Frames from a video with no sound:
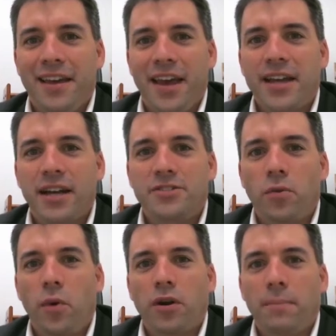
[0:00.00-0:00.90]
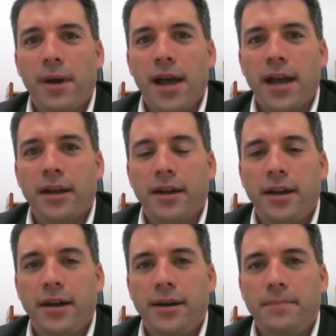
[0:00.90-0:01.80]
Hey guys, welcome back.
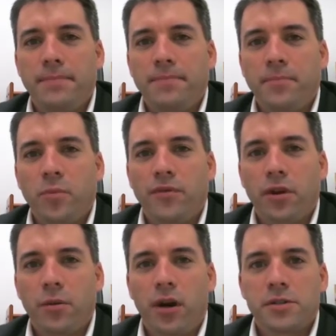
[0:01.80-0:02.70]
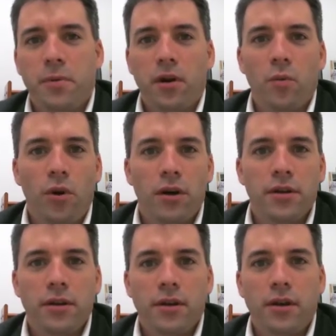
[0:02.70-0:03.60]
We've already watched part
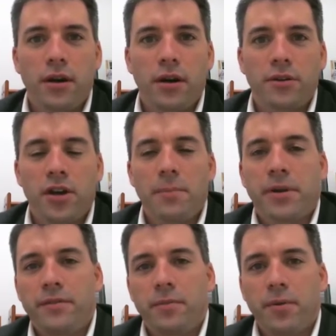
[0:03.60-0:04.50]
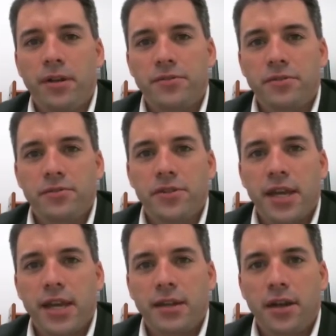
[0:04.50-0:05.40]
1 on our topic of appraisals,
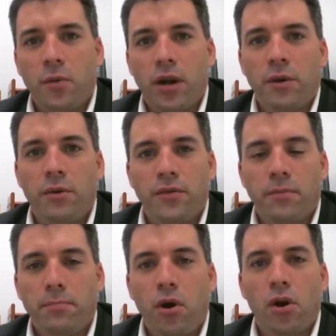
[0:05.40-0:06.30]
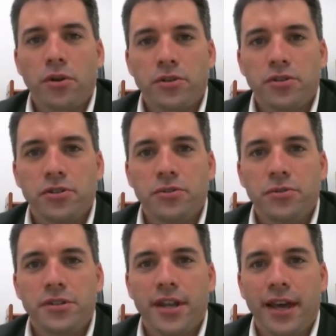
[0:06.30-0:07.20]
and we're going to go over part
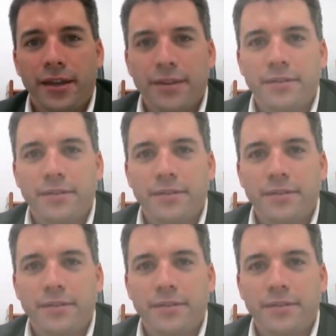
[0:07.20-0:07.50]
2 today.